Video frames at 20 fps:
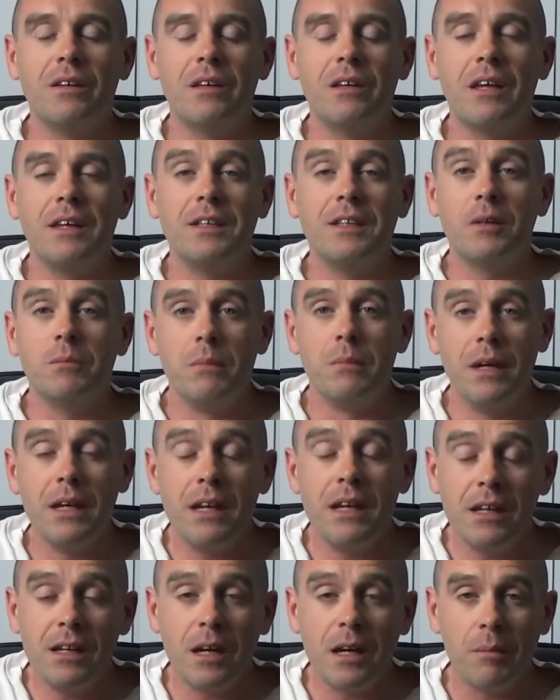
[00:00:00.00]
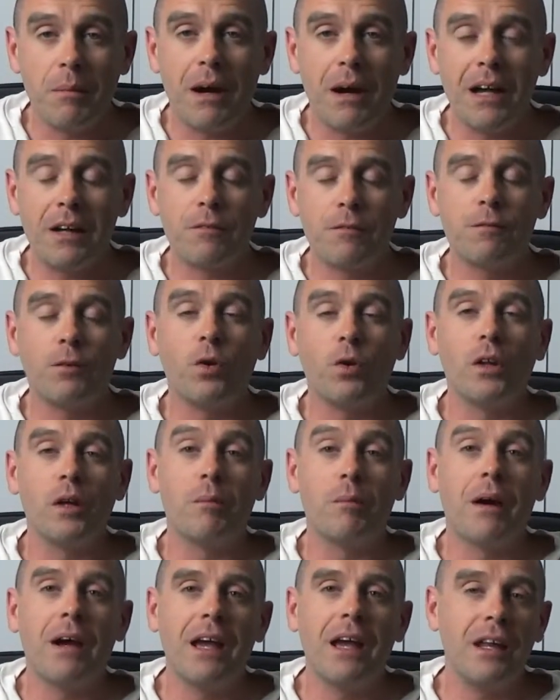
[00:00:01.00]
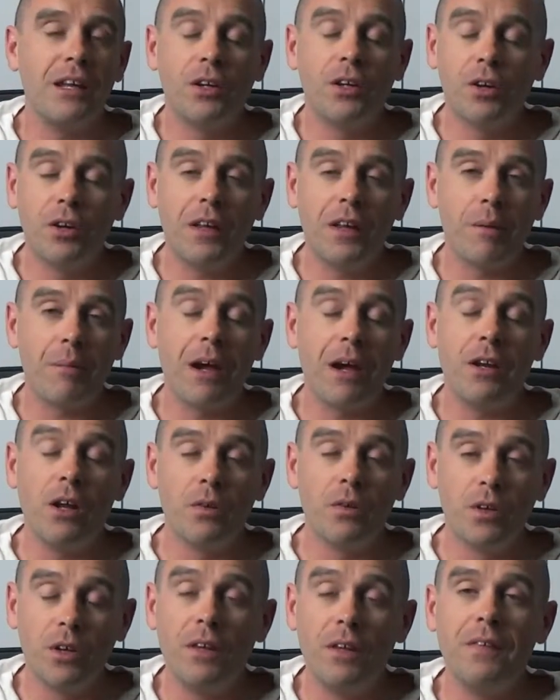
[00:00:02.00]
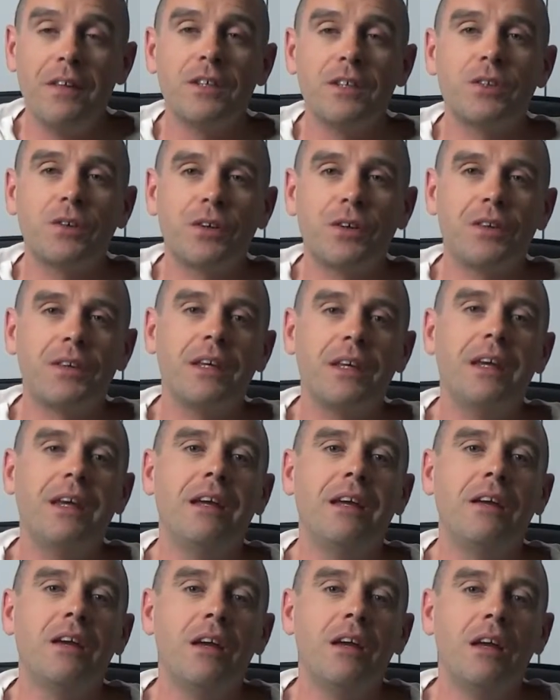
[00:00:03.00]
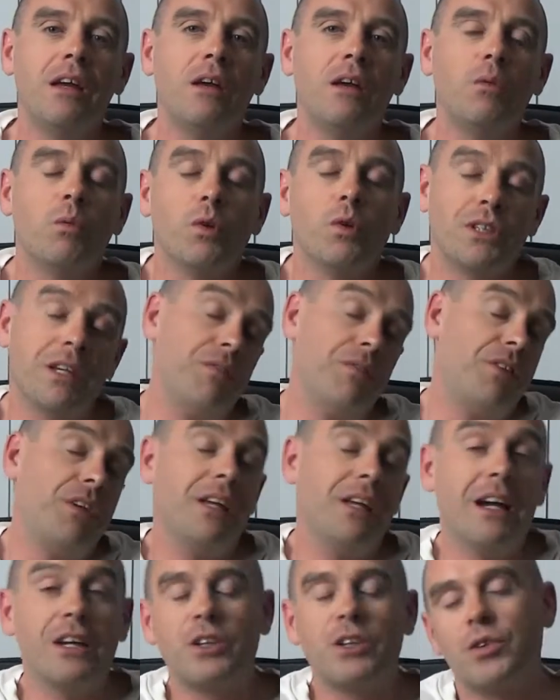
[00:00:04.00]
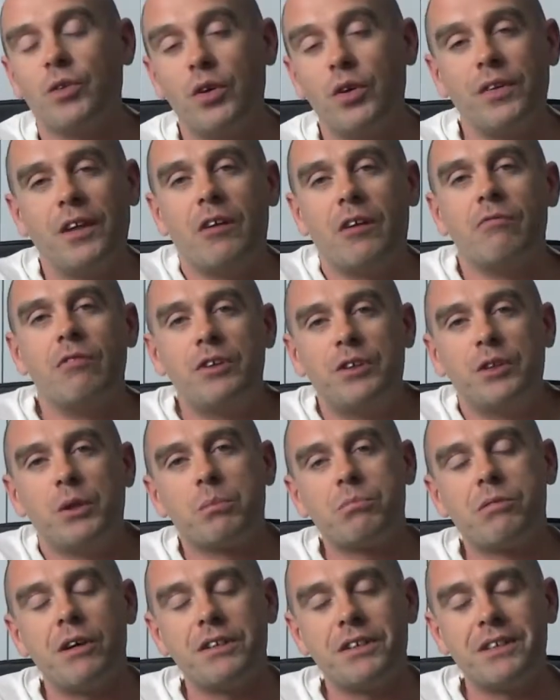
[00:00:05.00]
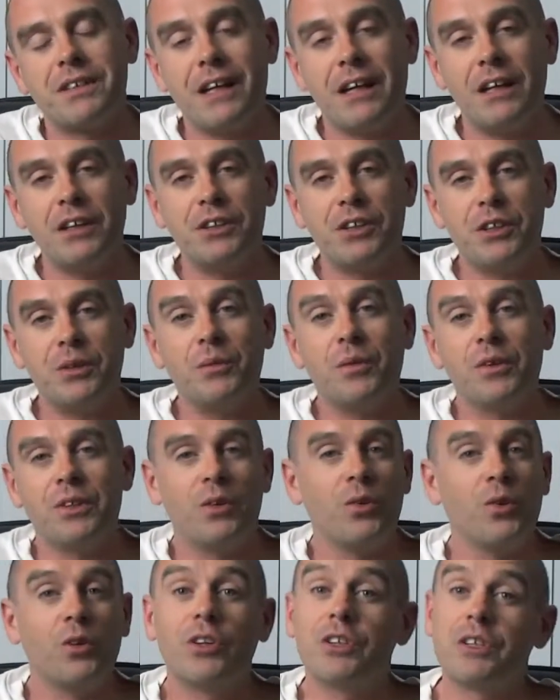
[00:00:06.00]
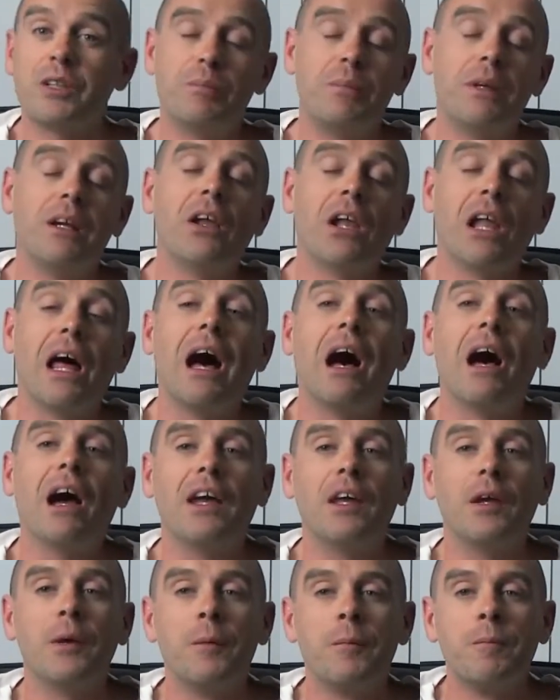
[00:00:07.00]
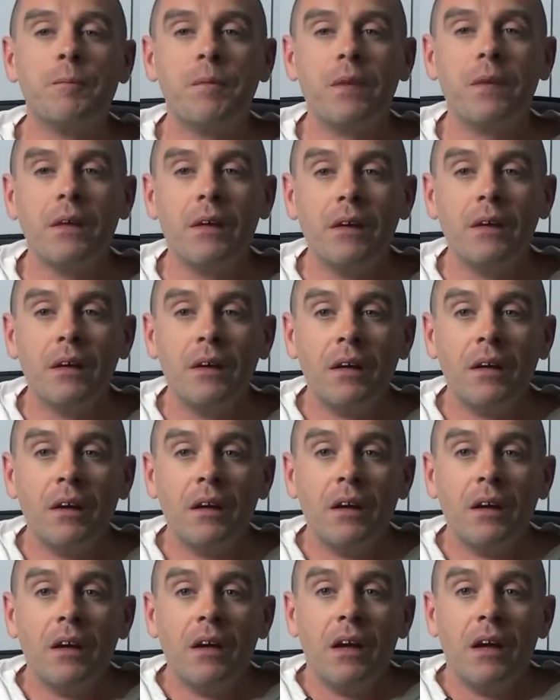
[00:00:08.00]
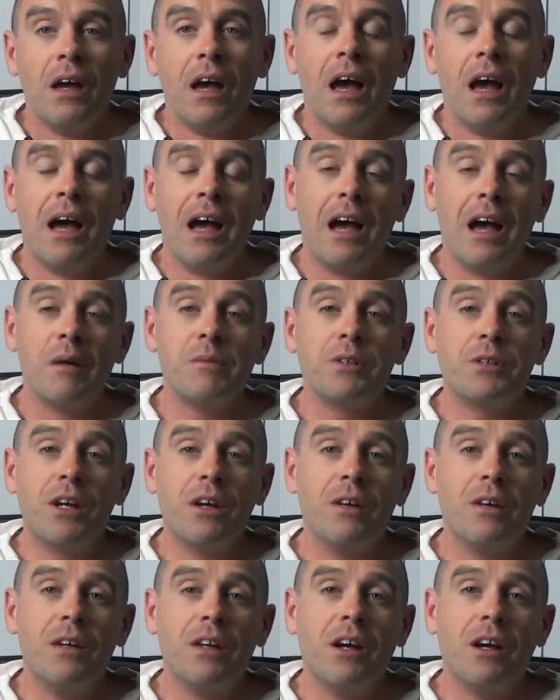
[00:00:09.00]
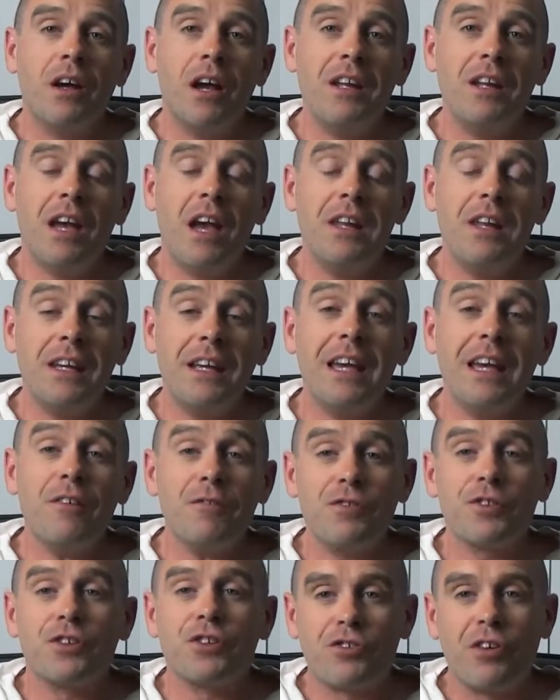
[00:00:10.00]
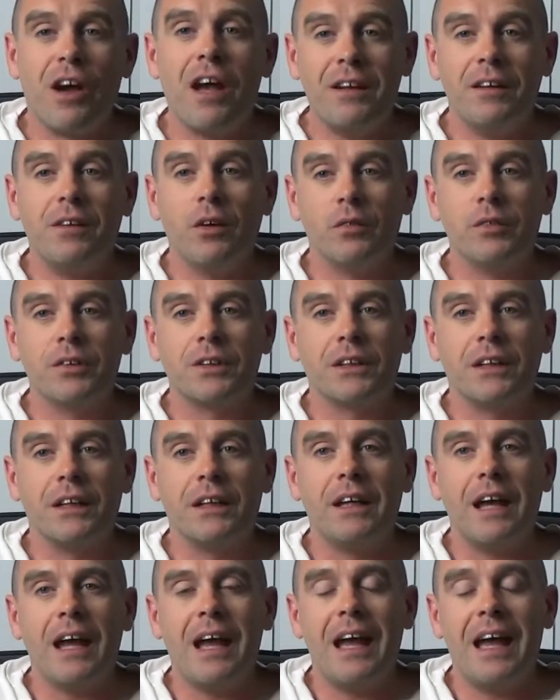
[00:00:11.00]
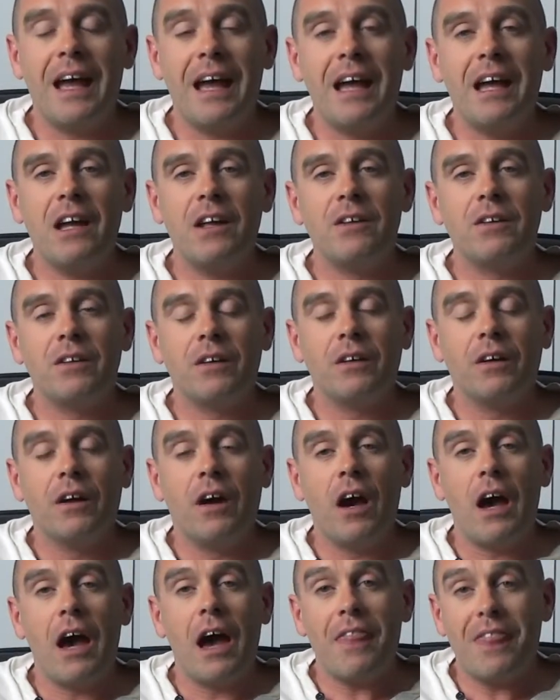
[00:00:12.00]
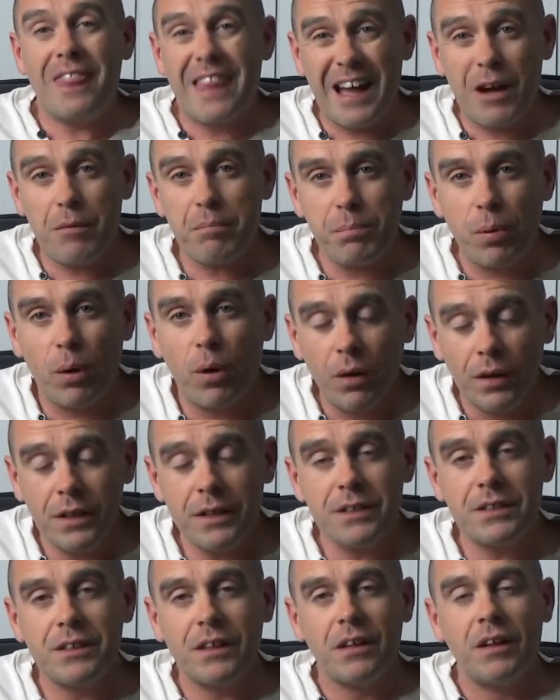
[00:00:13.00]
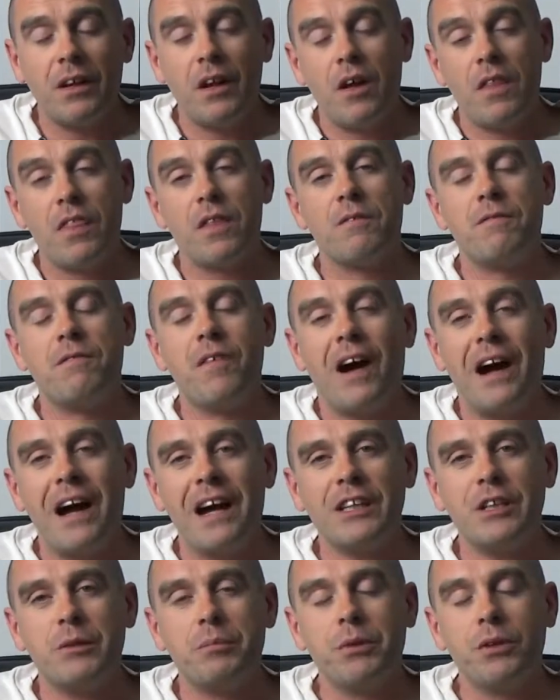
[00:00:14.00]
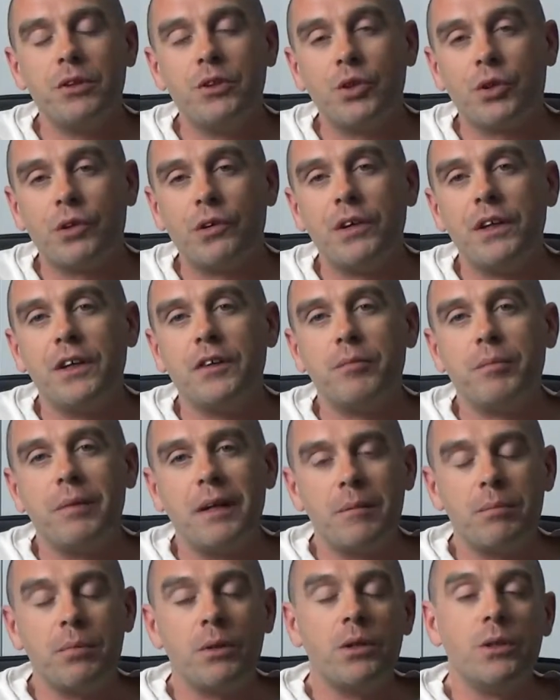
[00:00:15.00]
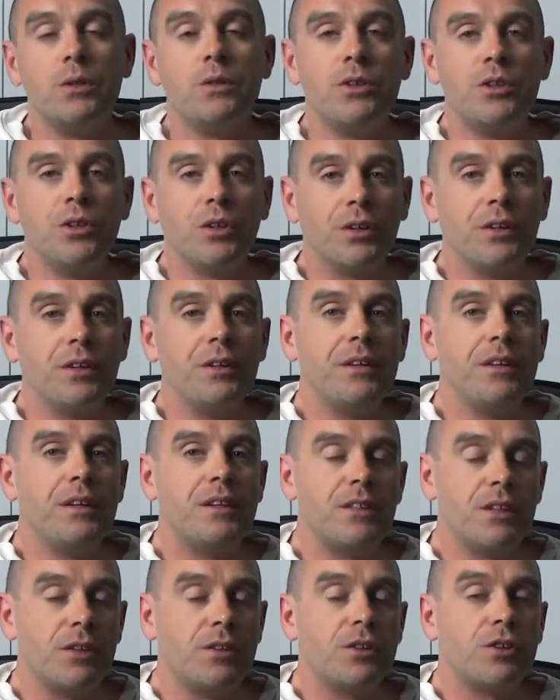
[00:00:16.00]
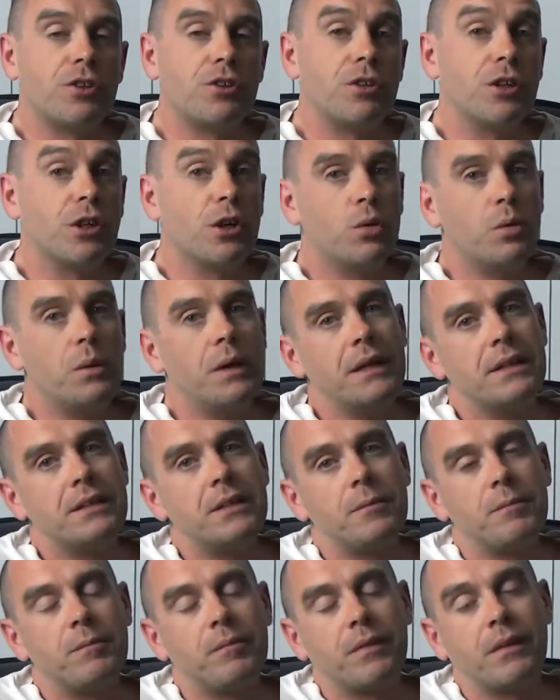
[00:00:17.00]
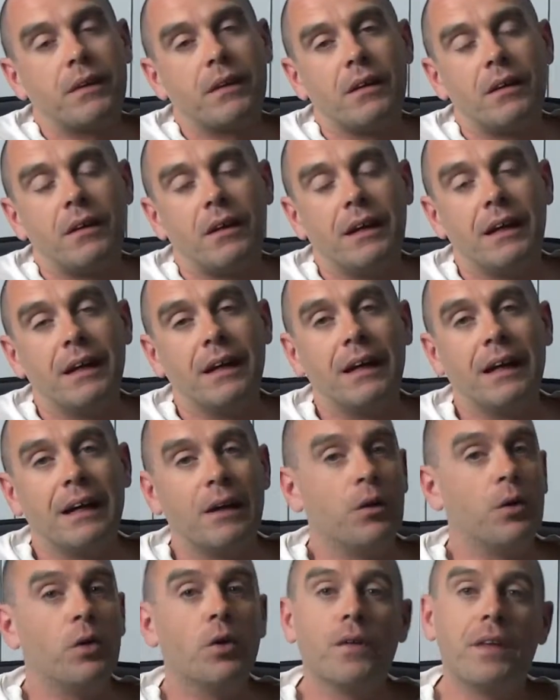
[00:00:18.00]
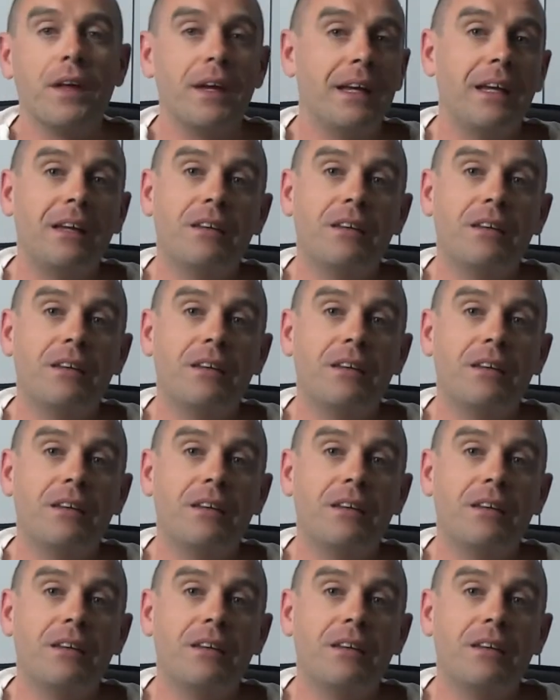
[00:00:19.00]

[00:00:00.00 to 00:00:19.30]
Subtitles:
Is it me? Am I at fault? Am I no good at this sort of thing? Was everything I saw in that original presentation, was it all just a big lie? And you get frustrated, obviously, and at that point, the vast majority of people who join this industry quit, or they